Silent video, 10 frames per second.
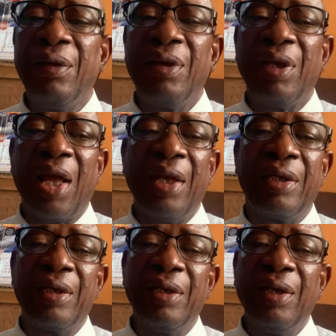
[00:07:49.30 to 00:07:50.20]
like,
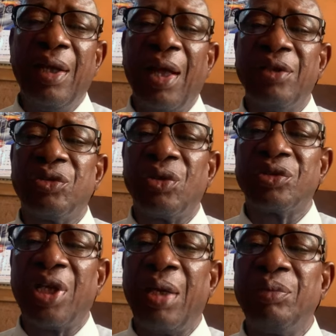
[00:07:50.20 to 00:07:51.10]
and
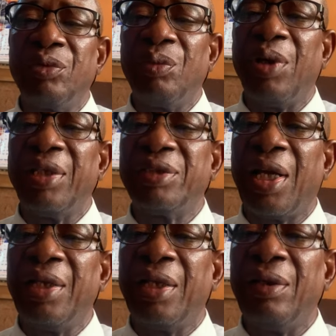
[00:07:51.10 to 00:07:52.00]
subscribe to my
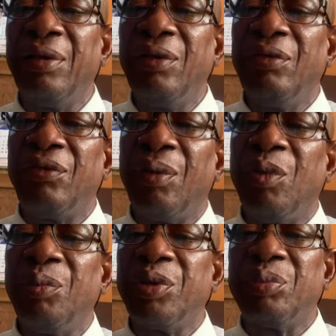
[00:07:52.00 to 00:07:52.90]
channel for
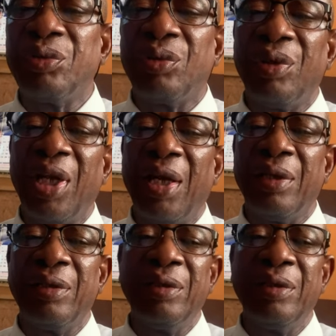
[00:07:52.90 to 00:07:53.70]
more people to learn.